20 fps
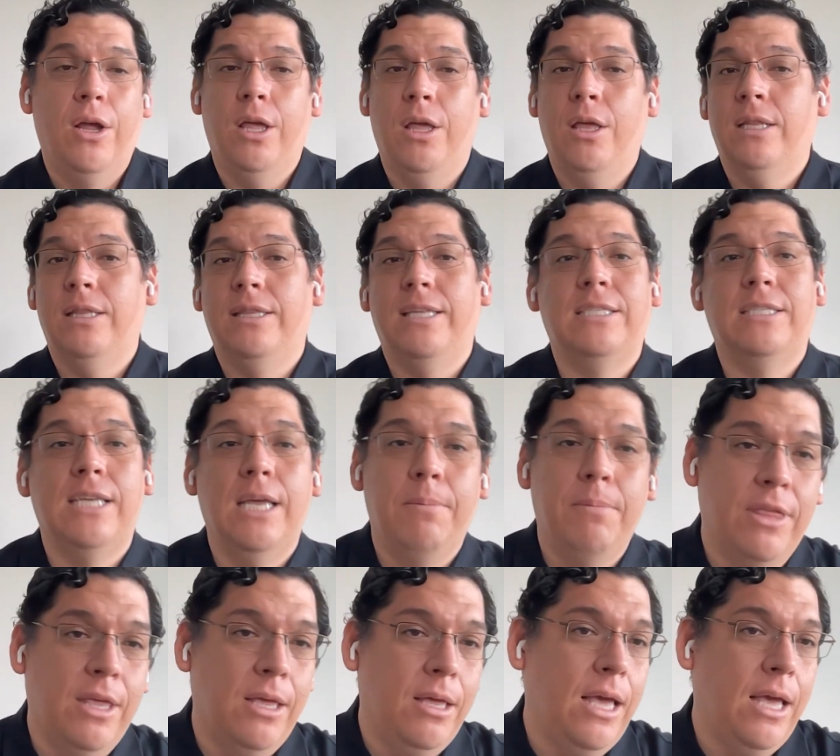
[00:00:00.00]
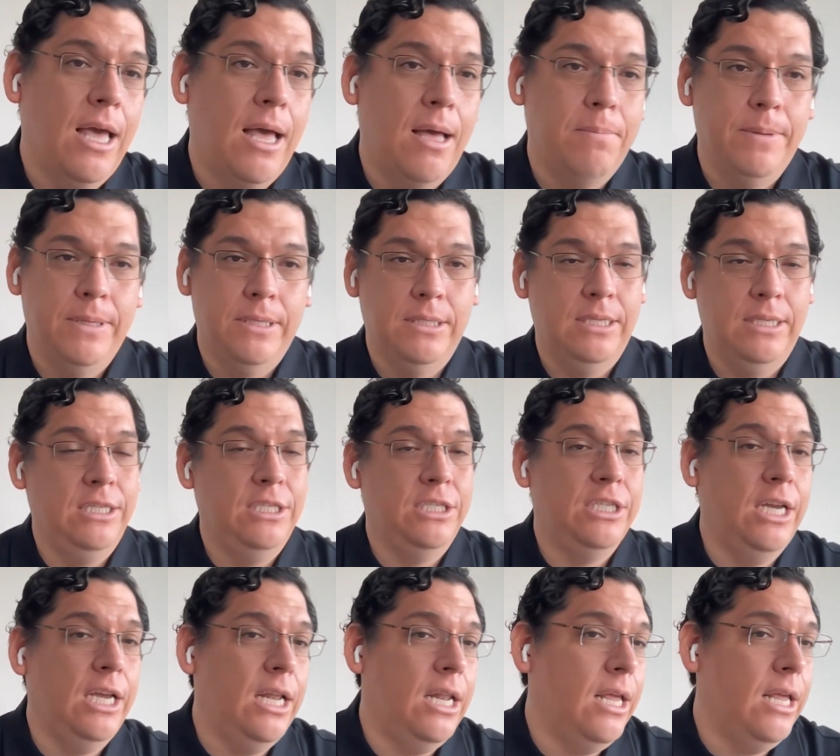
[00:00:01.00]
The same thing happens
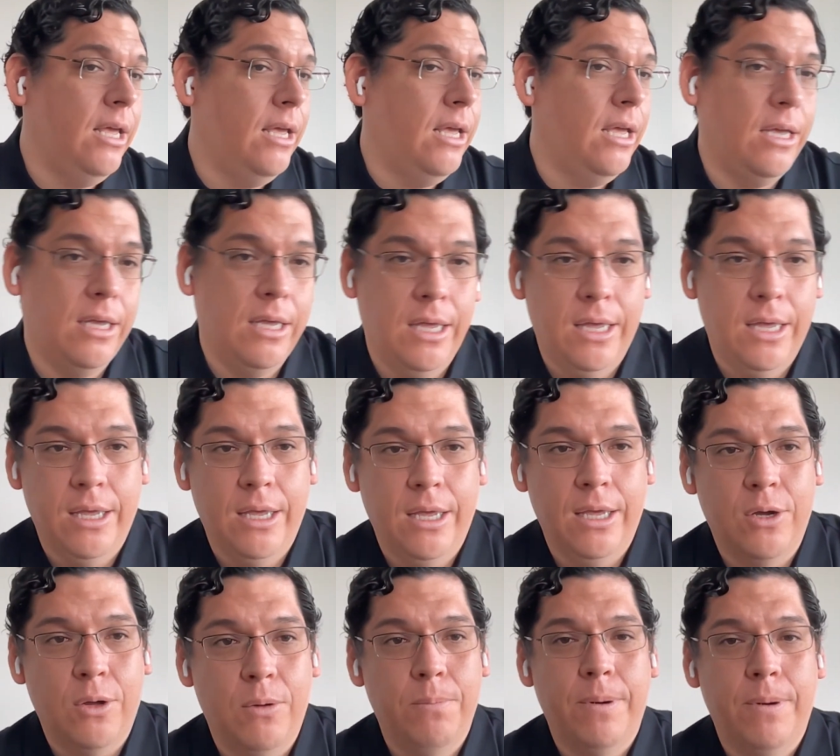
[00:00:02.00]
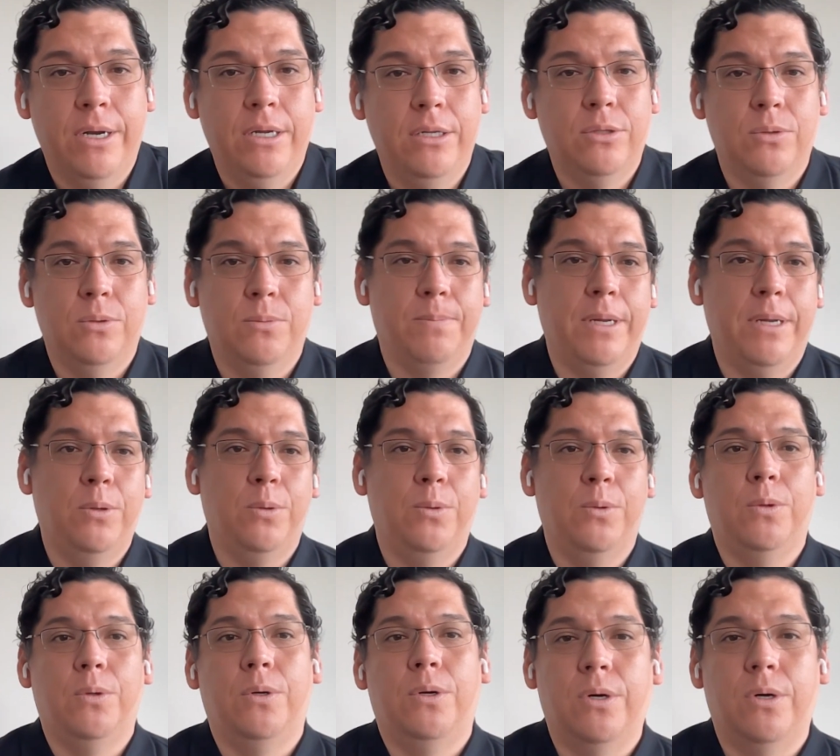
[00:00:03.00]
in Chile comparing to
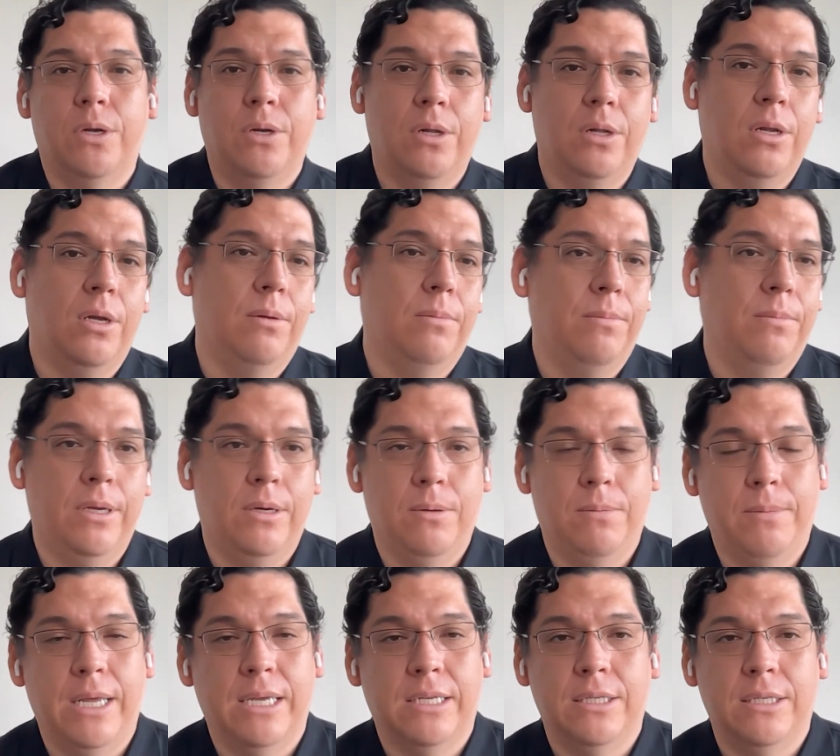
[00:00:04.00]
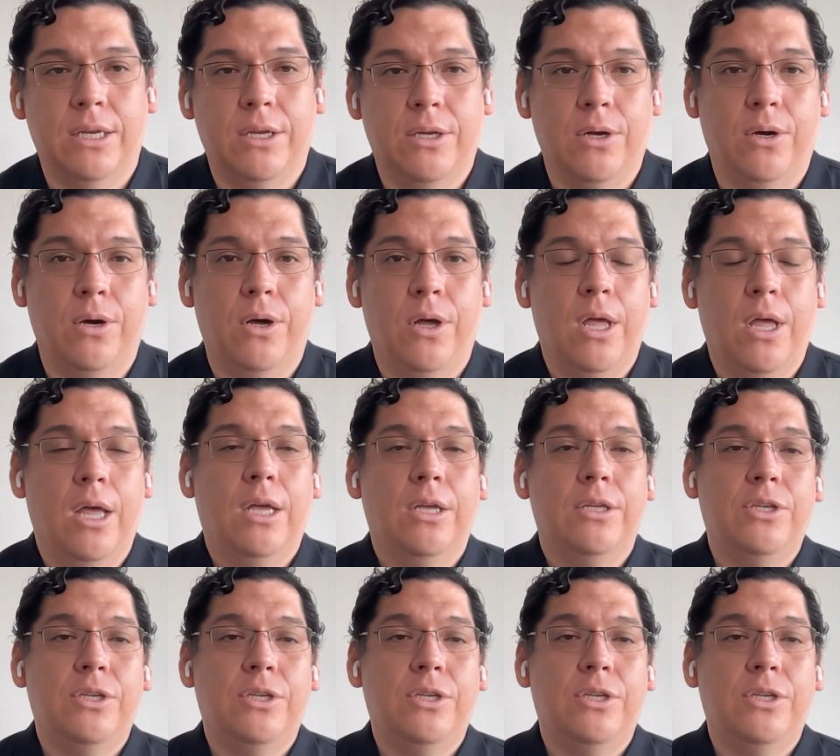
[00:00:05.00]
Peru or Colombia or Mexico.